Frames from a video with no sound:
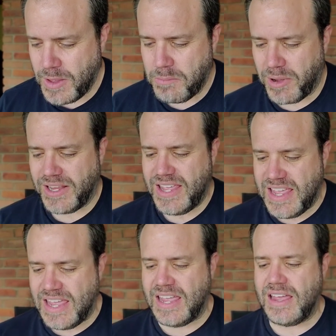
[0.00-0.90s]
But
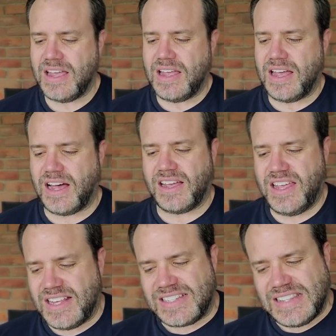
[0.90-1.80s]
he, uh,
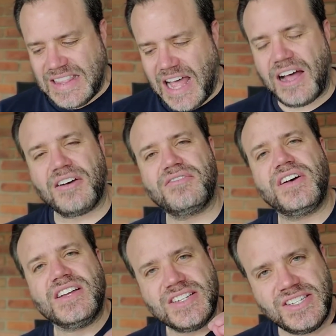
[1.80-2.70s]
his
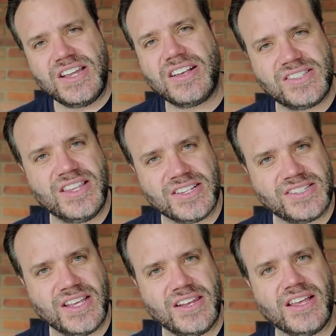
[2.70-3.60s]
love does
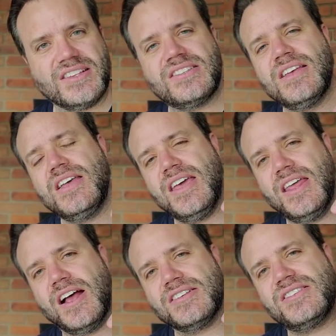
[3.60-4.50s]
this in his,
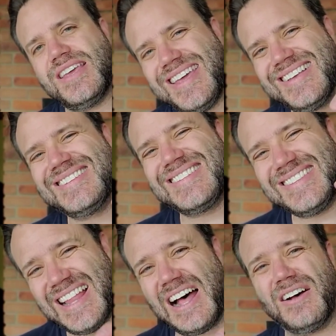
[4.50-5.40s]
in us. His
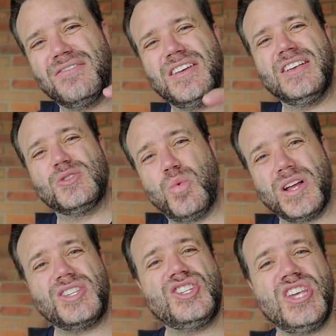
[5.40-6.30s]
love is
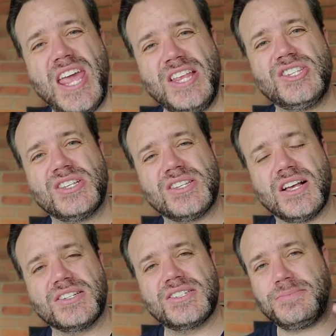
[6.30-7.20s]
what changes
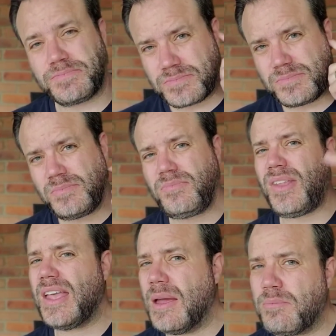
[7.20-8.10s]
us
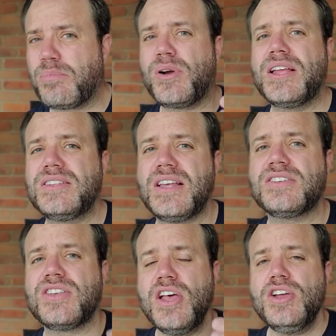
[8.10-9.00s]
and brings
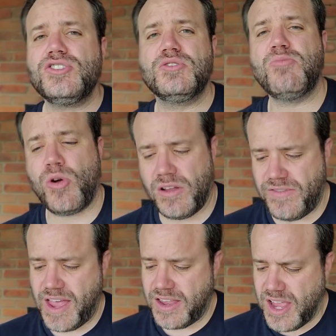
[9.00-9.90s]
us to more of
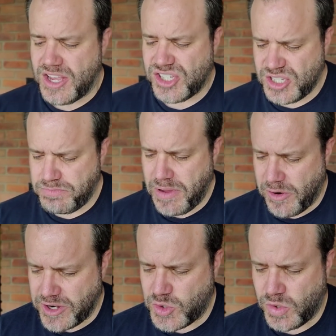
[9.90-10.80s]
that
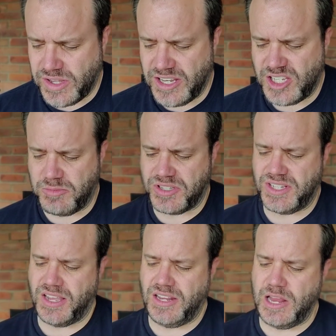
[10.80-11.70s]
spiritual
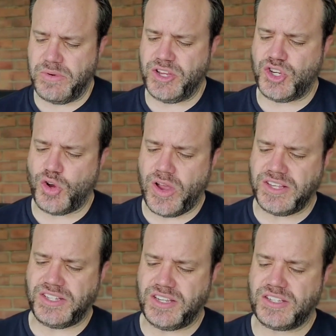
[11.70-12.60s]
intimacy. And he
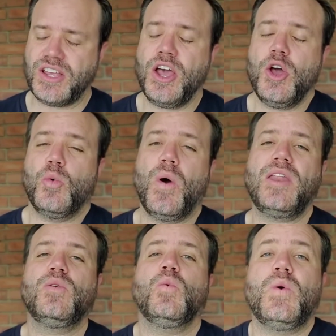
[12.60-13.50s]
rejoices
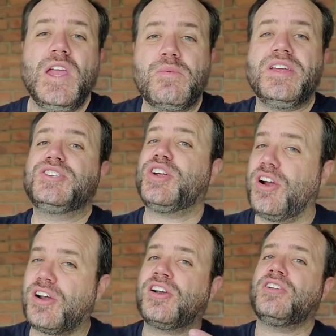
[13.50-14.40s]
when we
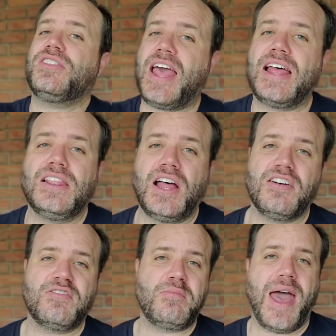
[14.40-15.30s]
return that
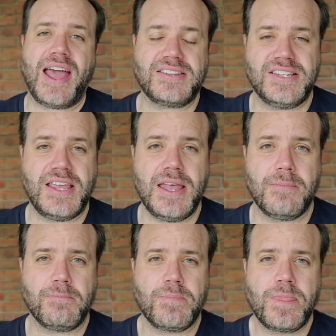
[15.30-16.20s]
love back to
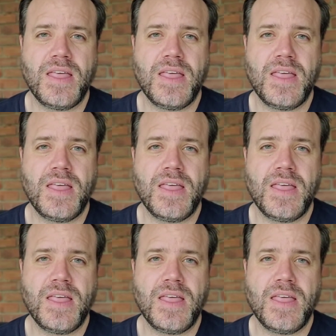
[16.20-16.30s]
him.